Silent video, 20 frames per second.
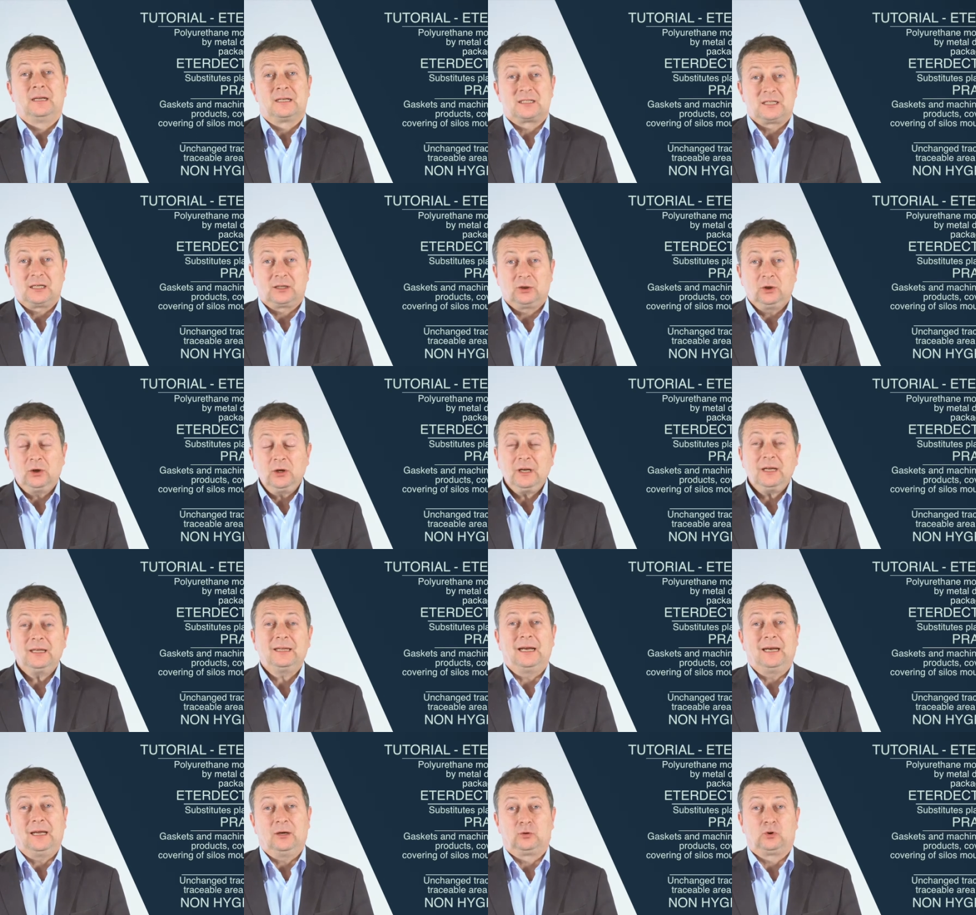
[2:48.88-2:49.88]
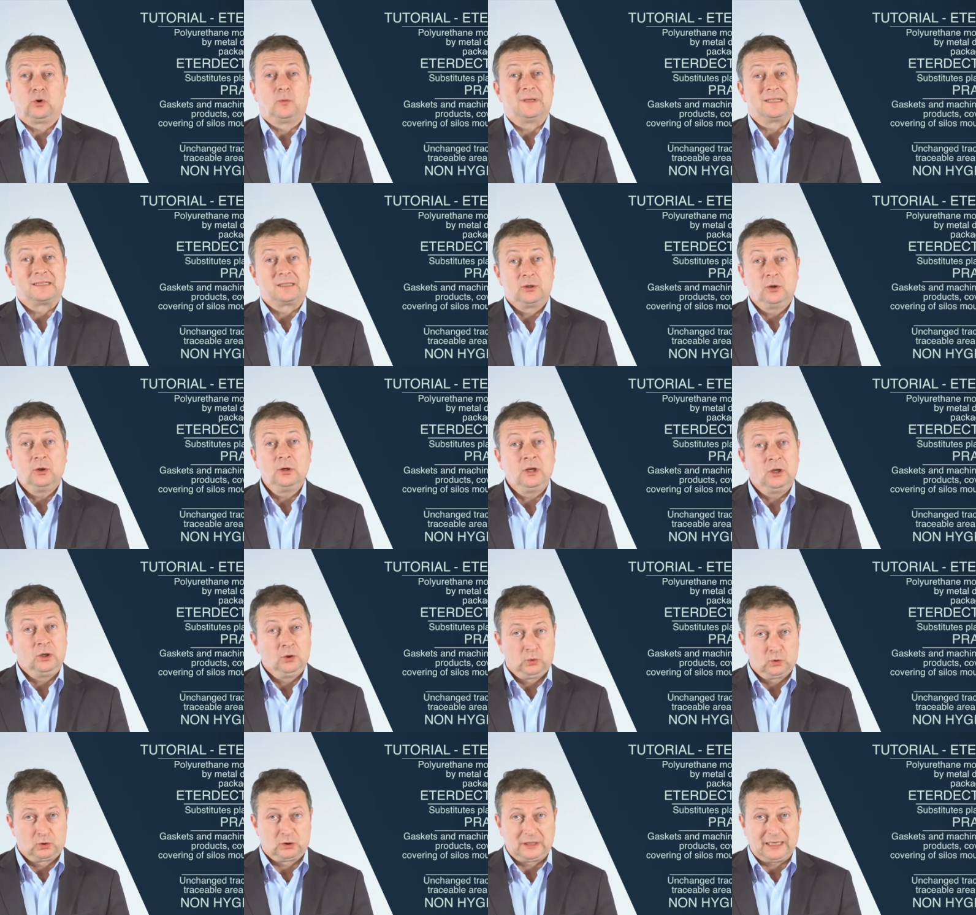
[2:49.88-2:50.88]
Another useful practical
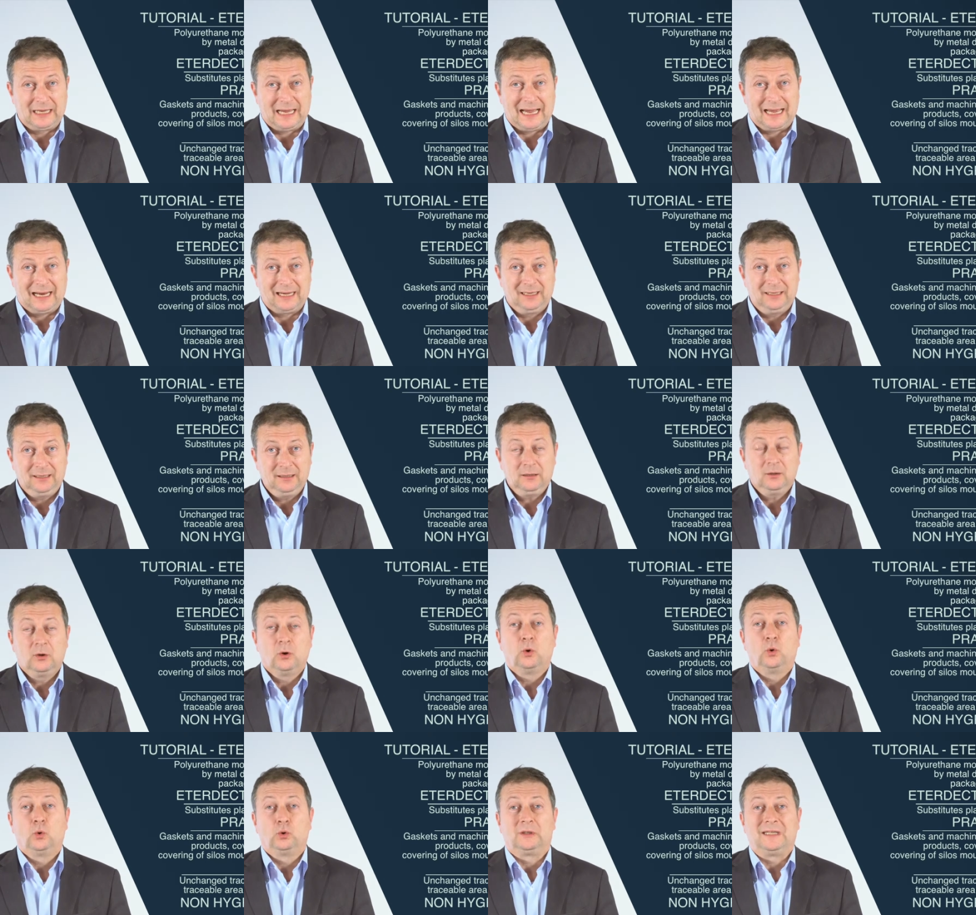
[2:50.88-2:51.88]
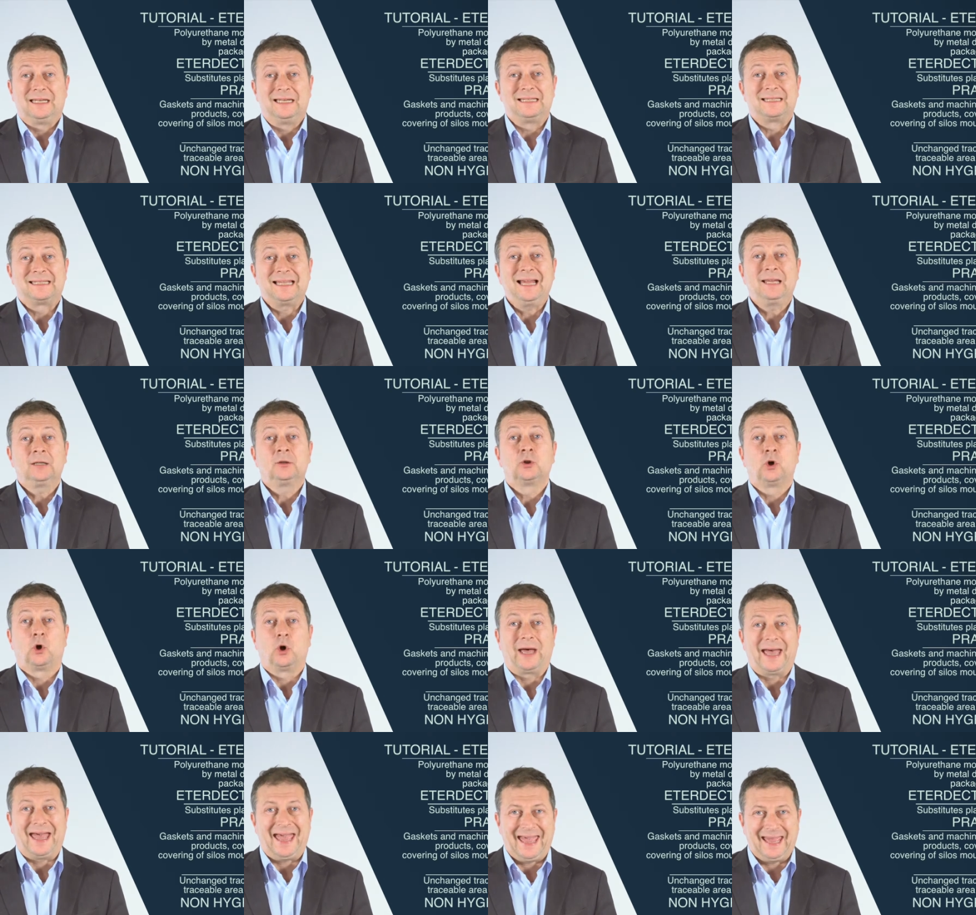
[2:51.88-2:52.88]
example is industrial
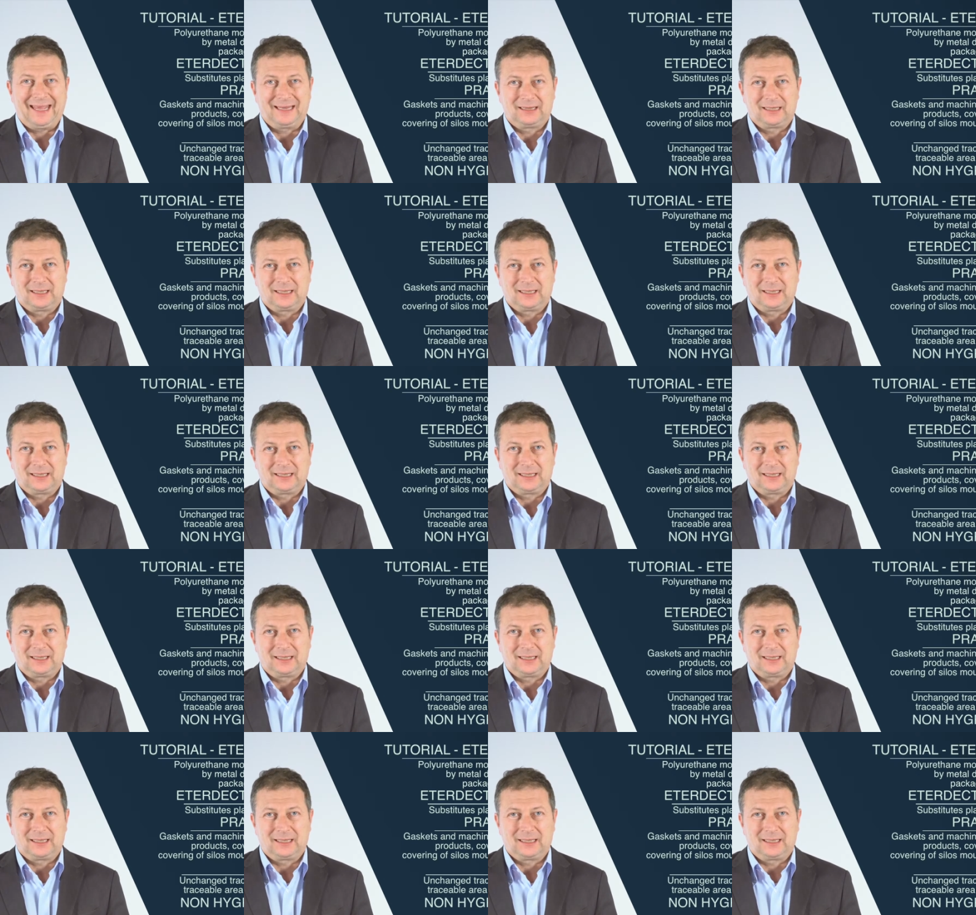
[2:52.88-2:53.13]
automation.